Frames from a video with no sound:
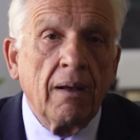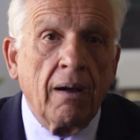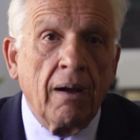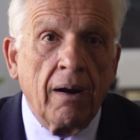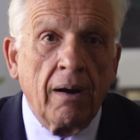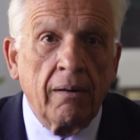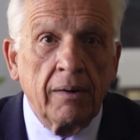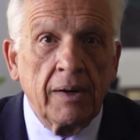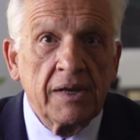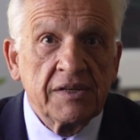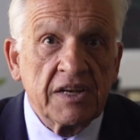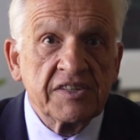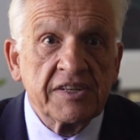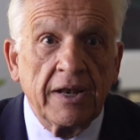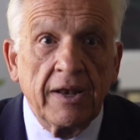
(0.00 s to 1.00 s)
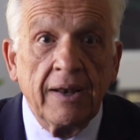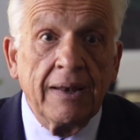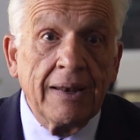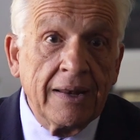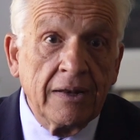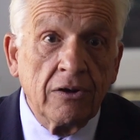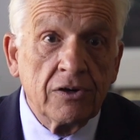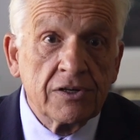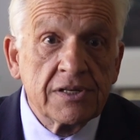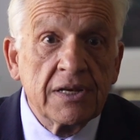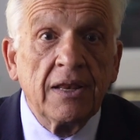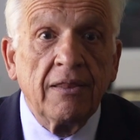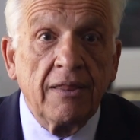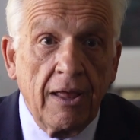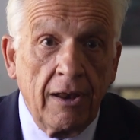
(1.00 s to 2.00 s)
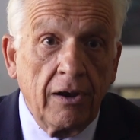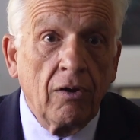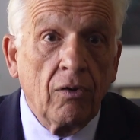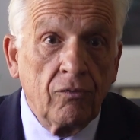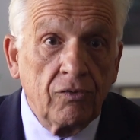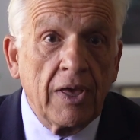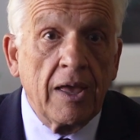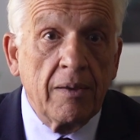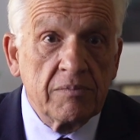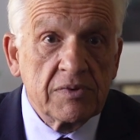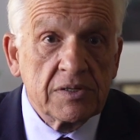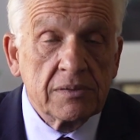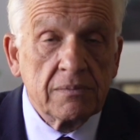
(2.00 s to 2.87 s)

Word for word: are essentially leaders in the area of games.